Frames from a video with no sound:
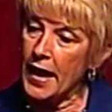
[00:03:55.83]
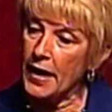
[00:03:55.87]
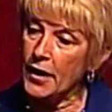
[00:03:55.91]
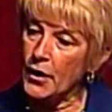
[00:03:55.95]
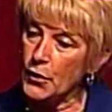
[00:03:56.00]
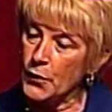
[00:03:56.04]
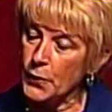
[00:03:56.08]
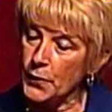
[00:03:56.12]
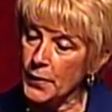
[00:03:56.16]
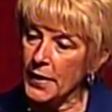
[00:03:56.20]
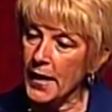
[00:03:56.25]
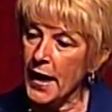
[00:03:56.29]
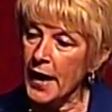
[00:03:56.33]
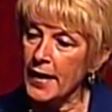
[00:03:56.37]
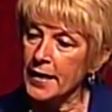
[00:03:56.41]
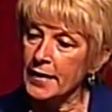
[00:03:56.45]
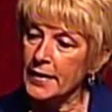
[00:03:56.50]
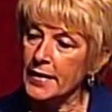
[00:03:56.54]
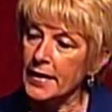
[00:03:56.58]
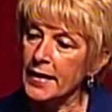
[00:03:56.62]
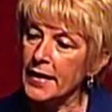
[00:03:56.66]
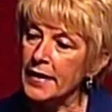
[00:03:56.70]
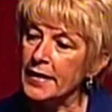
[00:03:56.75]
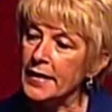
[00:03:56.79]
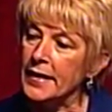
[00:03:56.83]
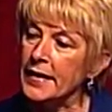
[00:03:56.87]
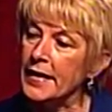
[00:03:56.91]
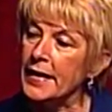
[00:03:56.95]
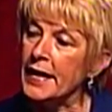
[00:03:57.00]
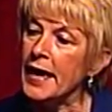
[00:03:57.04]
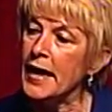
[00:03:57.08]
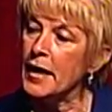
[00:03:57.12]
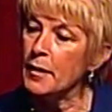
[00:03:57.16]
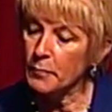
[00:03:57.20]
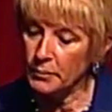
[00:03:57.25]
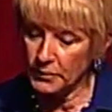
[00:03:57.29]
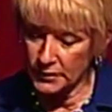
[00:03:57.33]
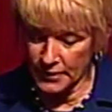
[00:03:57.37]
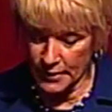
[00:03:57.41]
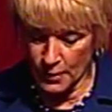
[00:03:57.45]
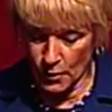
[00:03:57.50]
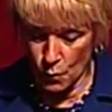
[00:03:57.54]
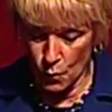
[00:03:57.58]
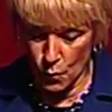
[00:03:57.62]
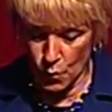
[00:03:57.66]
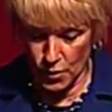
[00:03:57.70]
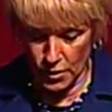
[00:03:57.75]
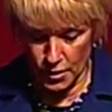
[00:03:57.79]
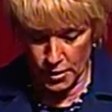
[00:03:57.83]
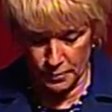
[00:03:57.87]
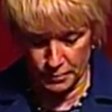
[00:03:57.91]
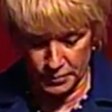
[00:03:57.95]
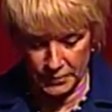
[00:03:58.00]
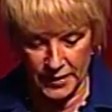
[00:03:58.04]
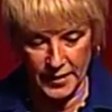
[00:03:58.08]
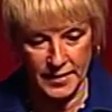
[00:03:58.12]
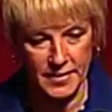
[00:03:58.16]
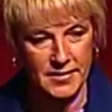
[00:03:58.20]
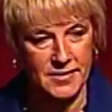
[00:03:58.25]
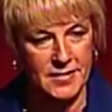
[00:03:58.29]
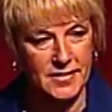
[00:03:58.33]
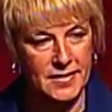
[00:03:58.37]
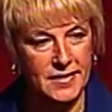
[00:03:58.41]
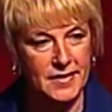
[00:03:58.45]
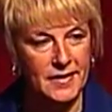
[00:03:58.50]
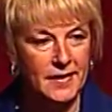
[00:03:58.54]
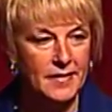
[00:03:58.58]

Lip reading: create an enabling workplace